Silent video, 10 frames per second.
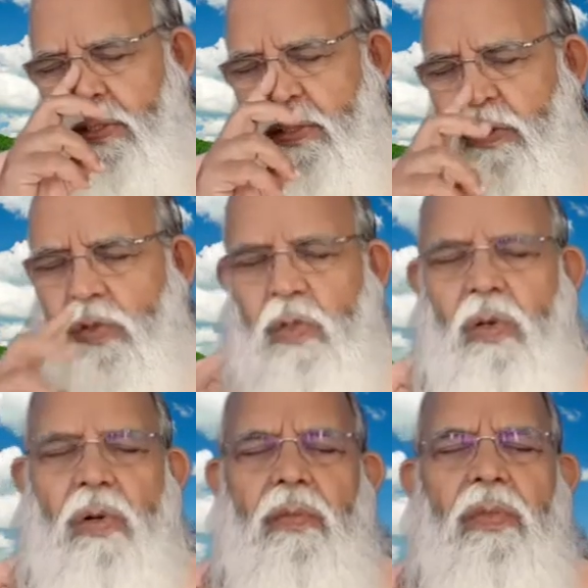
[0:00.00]

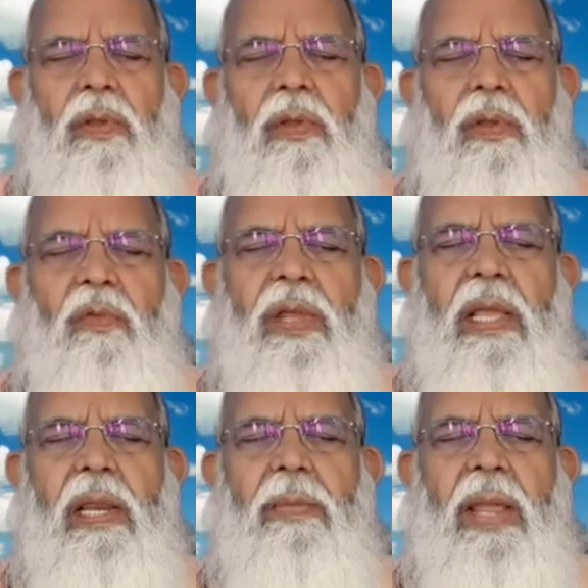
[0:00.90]
So, we
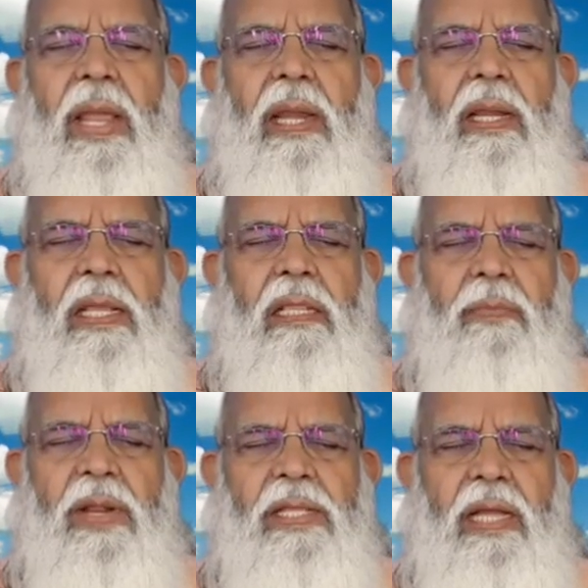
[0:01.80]
remain in the
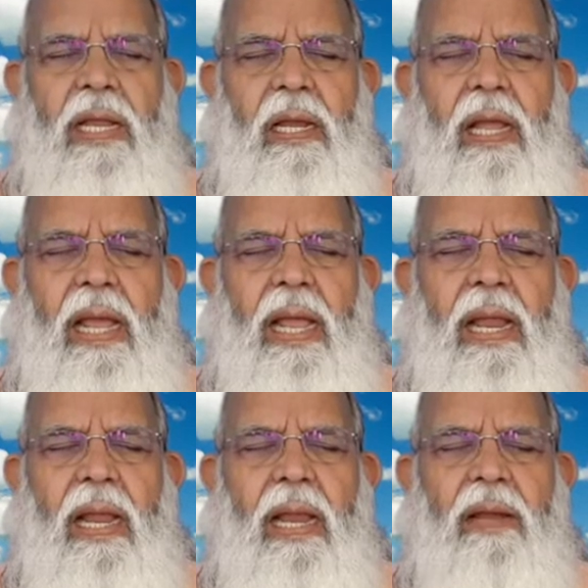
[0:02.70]
present
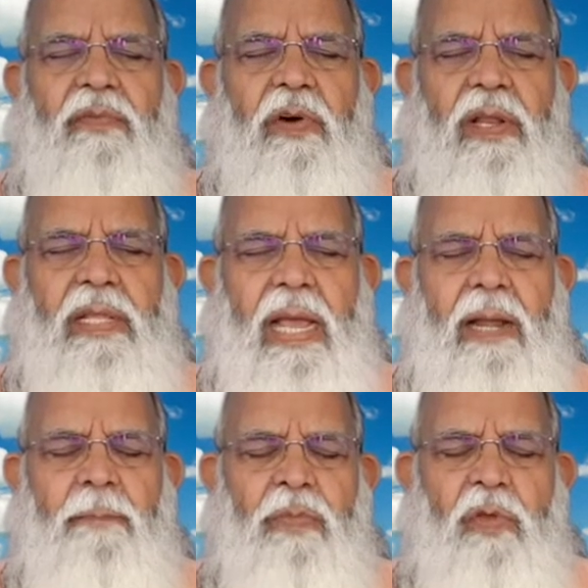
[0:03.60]
and for
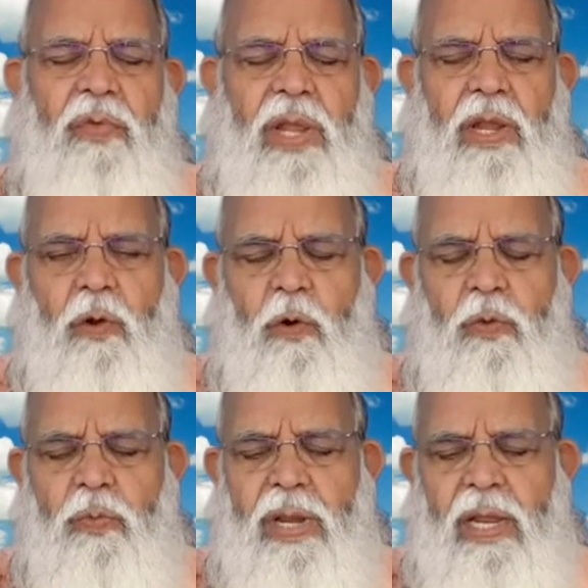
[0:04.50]
that we
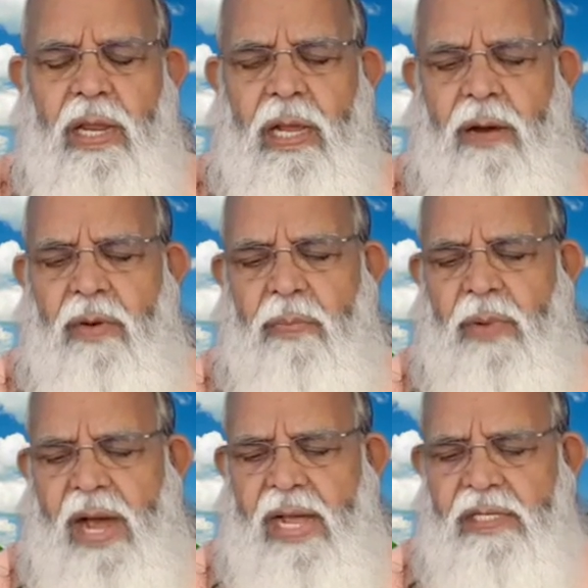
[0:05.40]
don't bring our
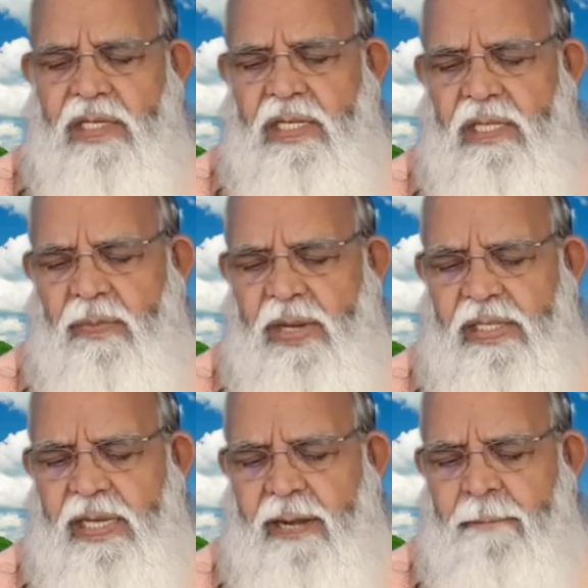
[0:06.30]
past in the
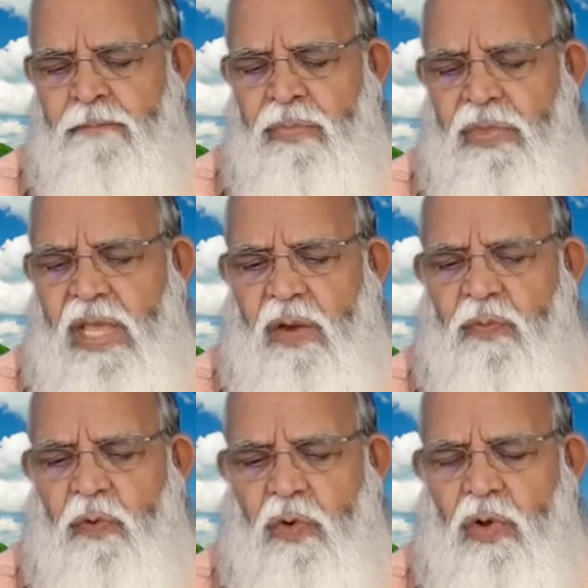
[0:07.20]
present.
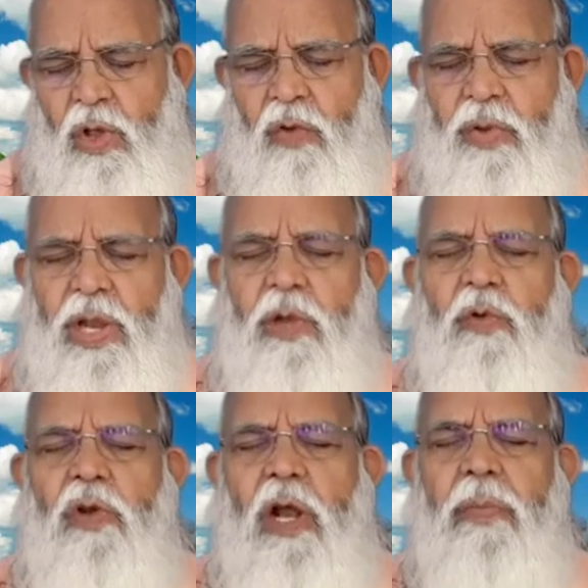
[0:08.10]
Therefore, we do
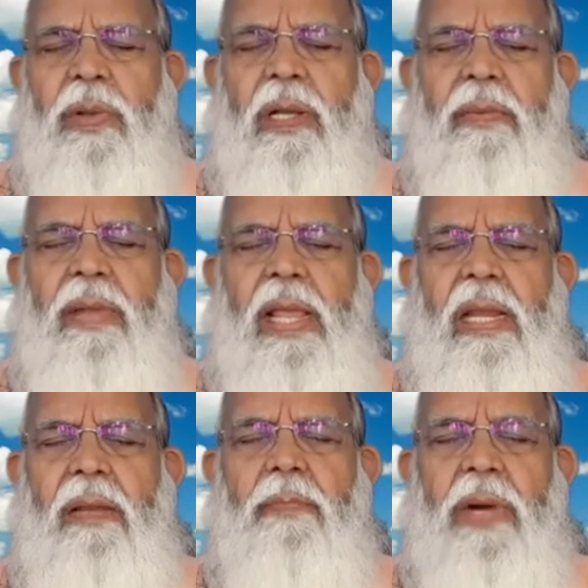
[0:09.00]
not become
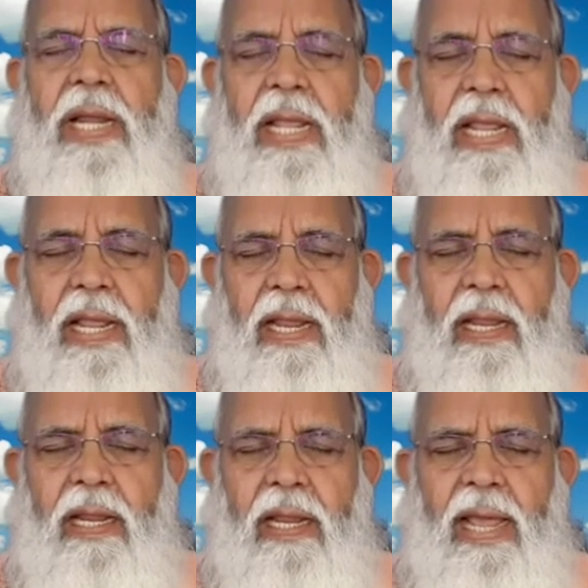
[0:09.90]
anybody
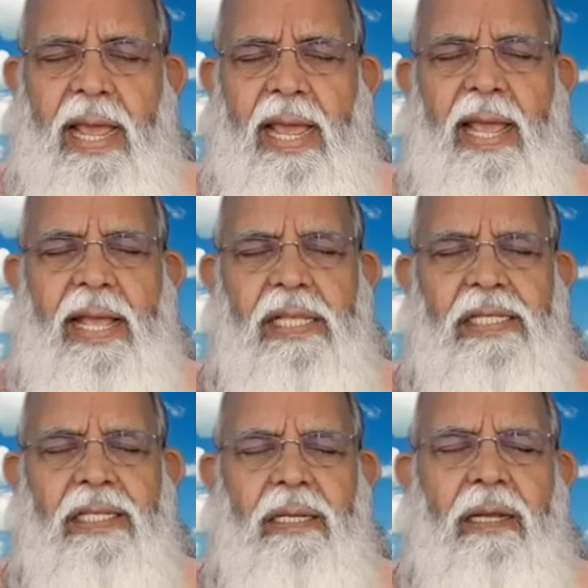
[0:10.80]

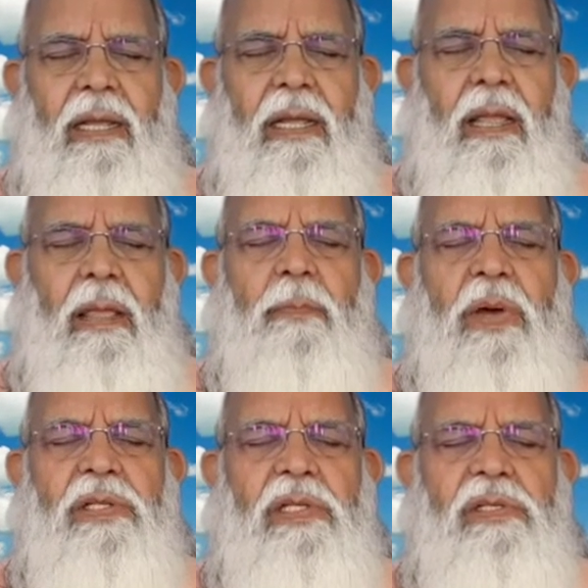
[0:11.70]
as a
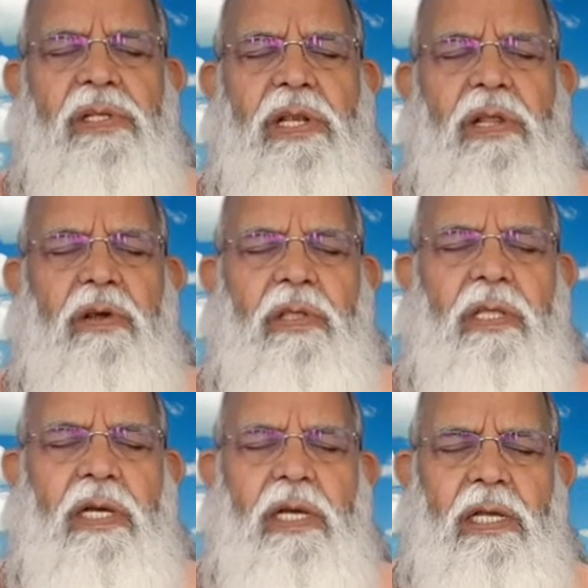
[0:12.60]
person sitting on
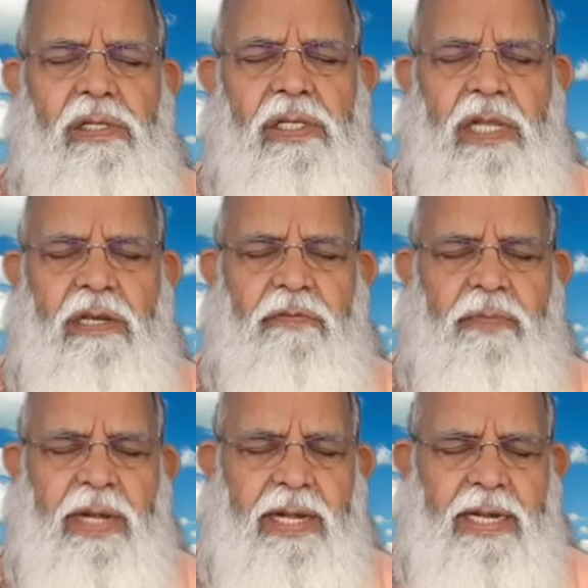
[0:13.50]
the seat of
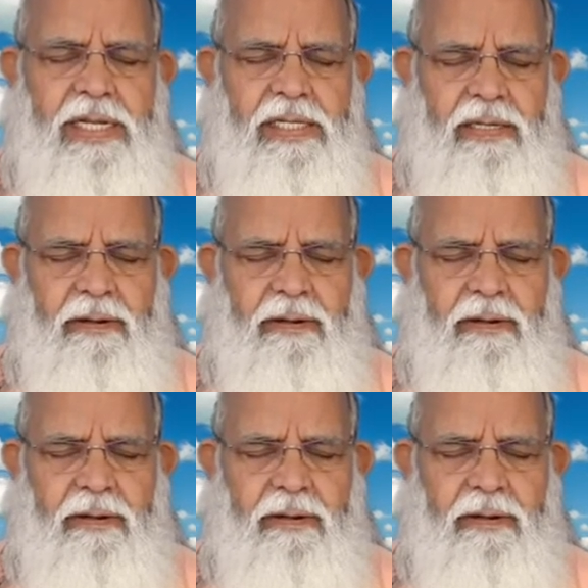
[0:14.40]
meditation.